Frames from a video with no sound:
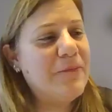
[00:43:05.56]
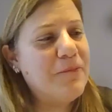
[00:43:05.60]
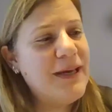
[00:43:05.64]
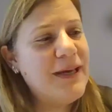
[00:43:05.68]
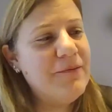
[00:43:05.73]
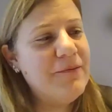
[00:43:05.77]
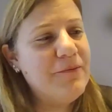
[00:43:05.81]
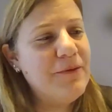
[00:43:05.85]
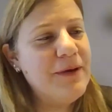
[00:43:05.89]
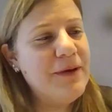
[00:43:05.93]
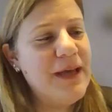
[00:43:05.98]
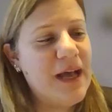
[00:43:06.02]

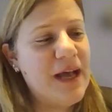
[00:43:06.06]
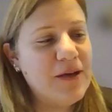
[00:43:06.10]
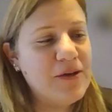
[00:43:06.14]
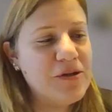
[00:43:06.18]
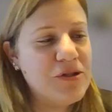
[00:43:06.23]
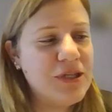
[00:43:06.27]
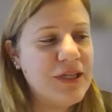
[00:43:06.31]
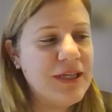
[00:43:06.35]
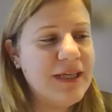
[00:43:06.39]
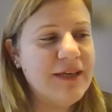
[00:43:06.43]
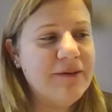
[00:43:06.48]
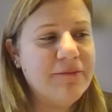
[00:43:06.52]
we
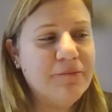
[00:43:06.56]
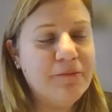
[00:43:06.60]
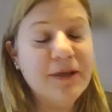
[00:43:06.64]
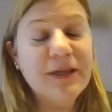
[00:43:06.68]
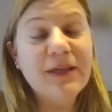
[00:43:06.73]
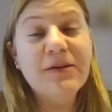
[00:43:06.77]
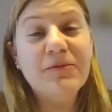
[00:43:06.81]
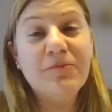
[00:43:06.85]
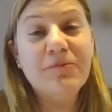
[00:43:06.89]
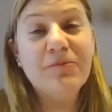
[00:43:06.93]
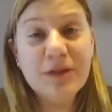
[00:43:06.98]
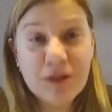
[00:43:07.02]
actually
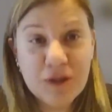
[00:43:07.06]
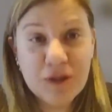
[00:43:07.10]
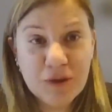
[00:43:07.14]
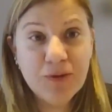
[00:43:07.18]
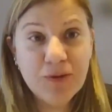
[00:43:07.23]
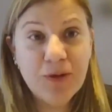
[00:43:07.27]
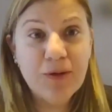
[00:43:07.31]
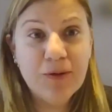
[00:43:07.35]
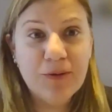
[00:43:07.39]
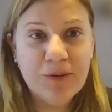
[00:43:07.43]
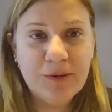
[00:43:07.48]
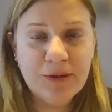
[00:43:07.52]

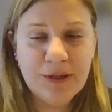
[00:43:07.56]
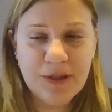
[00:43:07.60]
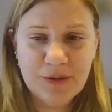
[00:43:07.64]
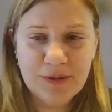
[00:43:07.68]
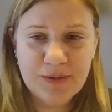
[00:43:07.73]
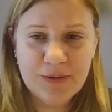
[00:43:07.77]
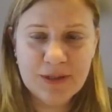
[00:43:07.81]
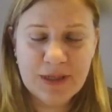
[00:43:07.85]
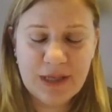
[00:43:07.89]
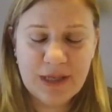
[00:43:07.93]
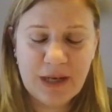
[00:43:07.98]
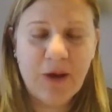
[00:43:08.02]
do
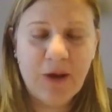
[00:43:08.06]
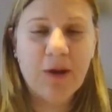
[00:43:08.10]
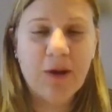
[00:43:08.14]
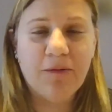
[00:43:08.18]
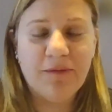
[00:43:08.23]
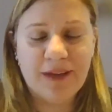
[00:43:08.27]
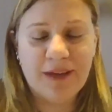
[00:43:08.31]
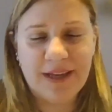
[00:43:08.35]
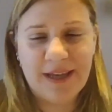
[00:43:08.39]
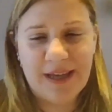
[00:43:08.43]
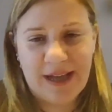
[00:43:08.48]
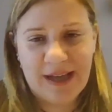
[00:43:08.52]
use a lot
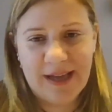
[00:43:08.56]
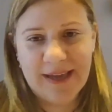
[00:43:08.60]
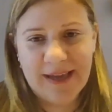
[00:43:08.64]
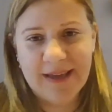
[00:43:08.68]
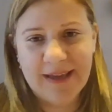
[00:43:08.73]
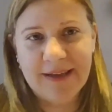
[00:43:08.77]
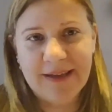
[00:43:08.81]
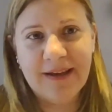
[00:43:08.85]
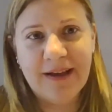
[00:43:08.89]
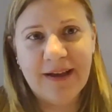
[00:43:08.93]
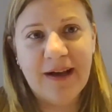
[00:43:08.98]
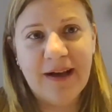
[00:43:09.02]
of
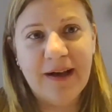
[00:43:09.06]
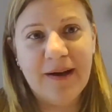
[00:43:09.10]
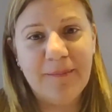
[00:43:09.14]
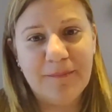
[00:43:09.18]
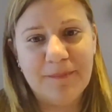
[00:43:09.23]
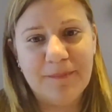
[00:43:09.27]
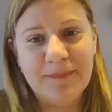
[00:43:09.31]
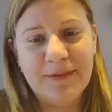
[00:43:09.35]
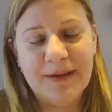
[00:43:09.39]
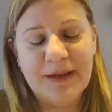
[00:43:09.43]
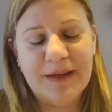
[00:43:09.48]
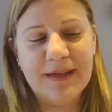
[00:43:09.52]
AI
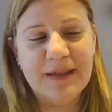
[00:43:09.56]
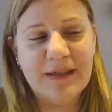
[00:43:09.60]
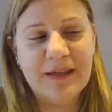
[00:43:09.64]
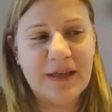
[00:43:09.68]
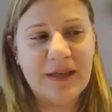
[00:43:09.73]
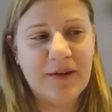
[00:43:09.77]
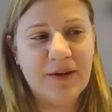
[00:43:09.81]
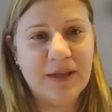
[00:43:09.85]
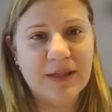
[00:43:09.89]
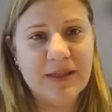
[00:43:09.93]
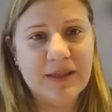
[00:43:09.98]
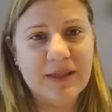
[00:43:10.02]

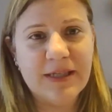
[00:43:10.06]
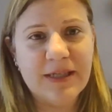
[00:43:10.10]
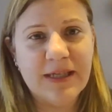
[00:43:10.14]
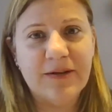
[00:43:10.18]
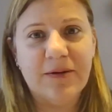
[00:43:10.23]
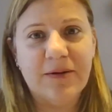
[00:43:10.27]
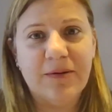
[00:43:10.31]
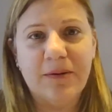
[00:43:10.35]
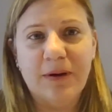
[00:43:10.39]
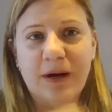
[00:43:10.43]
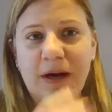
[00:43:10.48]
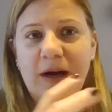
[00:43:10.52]
here at
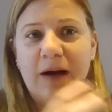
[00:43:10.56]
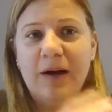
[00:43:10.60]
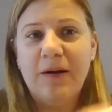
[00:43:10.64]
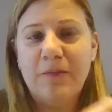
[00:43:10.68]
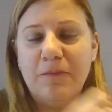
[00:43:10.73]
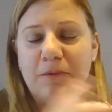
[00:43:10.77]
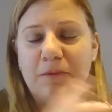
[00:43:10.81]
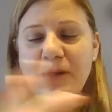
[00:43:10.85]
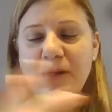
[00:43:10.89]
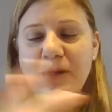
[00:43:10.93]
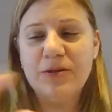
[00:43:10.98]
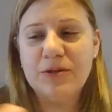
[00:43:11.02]
Signal.
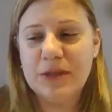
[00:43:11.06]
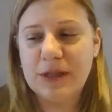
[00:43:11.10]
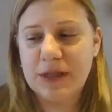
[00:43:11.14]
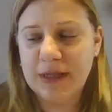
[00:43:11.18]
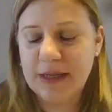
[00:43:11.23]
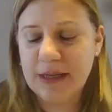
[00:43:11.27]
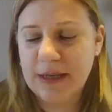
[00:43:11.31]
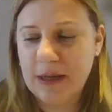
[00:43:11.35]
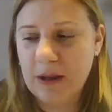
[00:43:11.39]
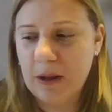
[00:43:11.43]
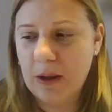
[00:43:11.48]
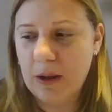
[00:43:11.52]
We use it
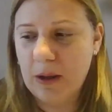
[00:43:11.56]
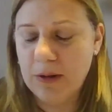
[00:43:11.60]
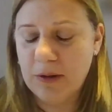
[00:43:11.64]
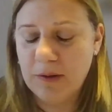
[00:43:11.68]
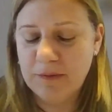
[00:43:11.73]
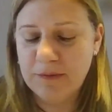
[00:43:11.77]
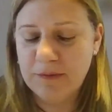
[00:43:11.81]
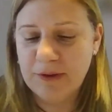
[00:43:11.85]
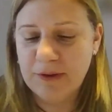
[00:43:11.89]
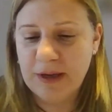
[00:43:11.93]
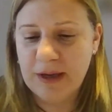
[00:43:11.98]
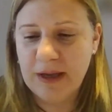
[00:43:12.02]
in a lot
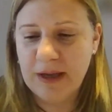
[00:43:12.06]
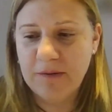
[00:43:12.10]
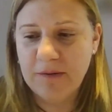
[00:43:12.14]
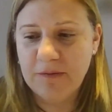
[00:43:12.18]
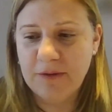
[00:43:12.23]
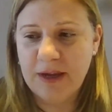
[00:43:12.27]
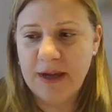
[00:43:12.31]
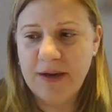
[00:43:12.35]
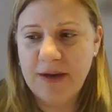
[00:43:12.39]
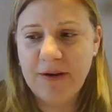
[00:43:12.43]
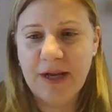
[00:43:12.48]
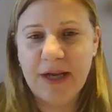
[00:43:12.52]
of
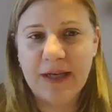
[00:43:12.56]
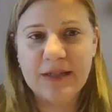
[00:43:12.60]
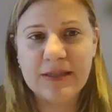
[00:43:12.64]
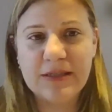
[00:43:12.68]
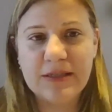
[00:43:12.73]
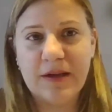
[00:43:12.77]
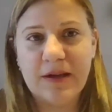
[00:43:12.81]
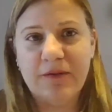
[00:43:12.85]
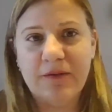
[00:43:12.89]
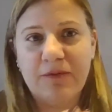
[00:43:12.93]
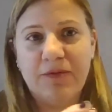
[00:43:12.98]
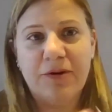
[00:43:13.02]

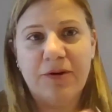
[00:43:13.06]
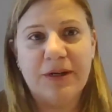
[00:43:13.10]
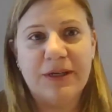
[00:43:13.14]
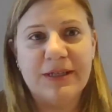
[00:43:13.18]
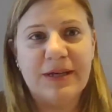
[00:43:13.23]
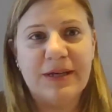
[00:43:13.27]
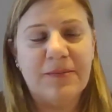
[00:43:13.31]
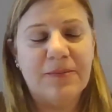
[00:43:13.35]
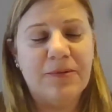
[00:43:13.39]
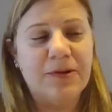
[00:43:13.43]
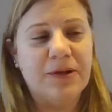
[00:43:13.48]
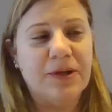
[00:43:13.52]
areas. For
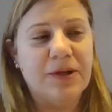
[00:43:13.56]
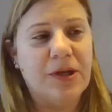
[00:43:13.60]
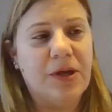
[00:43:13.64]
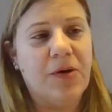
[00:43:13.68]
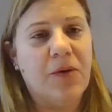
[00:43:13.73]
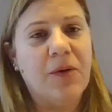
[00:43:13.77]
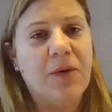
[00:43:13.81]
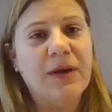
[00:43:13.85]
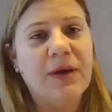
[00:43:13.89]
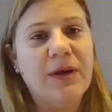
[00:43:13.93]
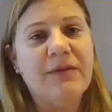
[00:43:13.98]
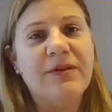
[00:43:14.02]
example,
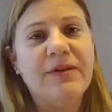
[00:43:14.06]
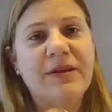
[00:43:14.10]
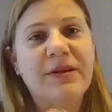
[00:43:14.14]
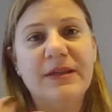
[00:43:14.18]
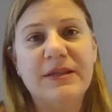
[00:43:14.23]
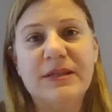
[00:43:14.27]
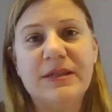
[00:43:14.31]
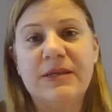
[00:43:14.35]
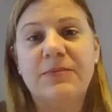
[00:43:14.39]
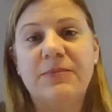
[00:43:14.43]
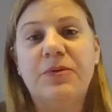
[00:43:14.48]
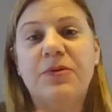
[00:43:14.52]
even
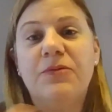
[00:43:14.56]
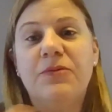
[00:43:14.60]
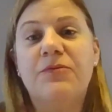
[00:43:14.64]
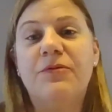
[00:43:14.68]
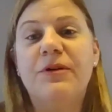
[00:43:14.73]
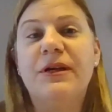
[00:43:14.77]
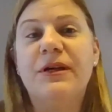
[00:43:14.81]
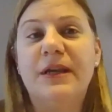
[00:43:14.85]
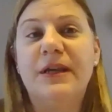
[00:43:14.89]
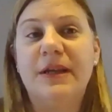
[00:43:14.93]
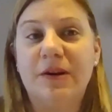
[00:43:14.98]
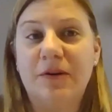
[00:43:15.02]
the simple
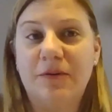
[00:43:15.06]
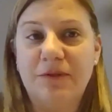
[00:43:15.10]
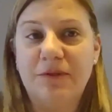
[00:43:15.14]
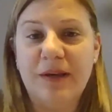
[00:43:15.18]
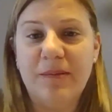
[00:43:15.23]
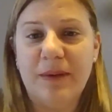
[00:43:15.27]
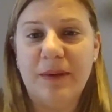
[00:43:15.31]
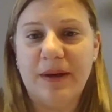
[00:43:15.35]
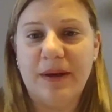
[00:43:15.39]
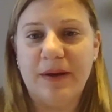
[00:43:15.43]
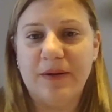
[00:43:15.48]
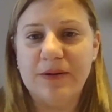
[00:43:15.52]
reading of
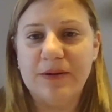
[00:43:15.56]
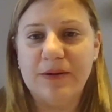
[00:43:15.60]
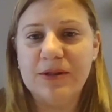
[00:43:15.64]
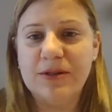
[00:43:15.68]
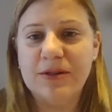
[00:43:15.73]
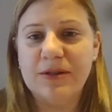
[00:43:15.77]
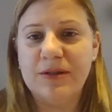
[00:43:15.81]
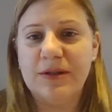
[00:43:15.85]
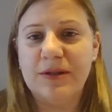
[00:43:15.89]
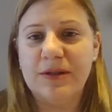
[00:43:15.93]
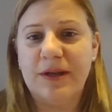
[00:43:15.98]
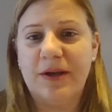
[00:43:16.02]
emails.
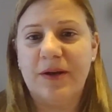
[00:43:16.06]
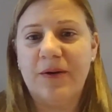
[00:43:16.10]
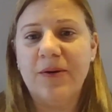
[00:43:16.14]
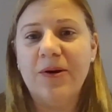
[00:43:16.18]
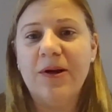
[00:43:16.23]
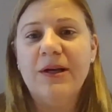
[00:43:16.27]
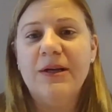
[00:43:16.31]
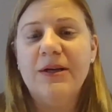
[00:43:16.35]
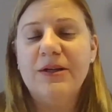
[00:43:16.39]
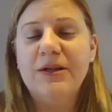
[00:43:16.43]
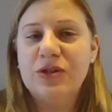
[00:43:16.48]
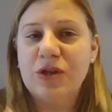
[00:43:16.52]

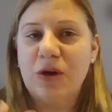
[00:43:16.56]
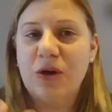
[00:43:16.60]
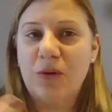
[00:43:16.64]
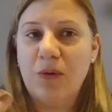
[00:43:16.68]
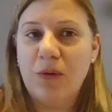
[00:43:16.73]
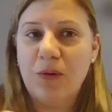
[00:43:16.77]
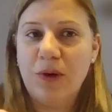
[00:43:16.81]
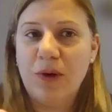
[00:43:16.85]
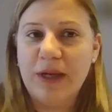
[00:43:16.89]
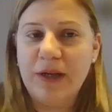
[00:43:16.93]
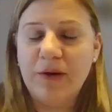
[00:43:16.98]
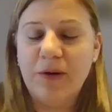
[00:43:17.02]

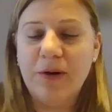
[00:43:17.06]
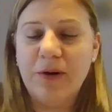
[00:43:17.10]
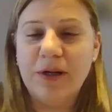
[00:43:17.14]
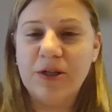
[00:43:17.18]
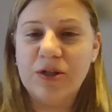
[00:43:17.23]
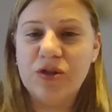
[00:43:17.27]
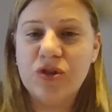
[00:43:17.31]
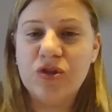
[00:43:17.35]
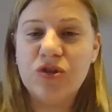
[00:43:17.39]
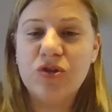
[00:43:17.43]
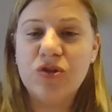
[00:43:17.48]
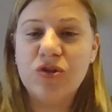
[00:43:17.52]
So in order
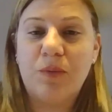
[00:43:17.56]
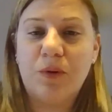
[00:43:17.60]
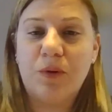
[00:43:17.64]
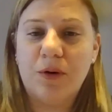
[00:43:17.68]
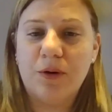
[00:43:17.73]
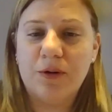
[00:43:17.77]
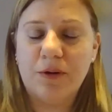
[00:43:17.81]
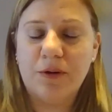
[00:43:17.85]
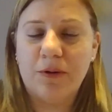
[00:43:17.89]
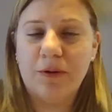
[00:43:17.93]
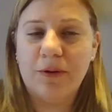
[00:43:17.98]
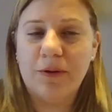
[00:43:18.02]
to
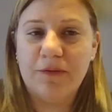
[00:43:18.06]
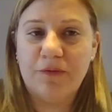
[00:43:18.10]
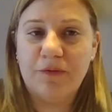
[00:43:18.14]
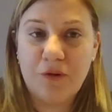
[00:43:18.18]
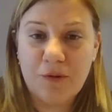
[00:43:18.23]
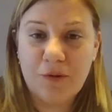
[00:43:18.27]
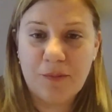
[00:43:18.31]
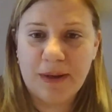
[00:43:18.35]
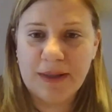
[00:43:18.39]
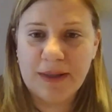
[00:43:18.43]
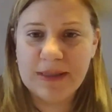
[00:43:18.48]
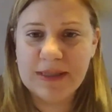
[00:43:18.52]
support all the
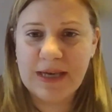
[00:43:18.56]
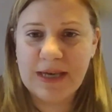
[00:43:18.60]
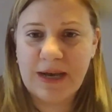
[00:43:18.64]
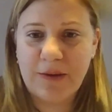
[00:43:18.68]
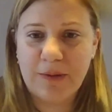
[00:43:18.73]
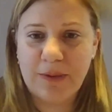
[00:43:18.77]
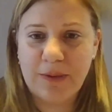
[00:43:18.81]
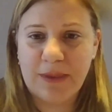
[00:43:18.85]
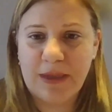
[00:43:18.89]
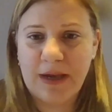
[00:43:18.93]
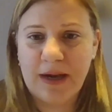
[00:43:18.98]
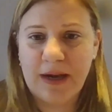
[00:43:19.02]
formats
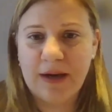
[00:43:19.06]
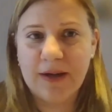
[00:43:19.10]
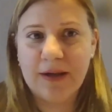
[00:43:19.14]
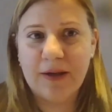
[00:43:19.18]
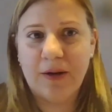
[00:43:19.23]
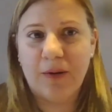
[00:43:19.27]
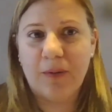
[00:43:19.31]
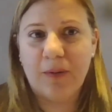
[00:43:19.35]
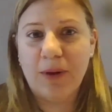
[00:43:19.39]
out there,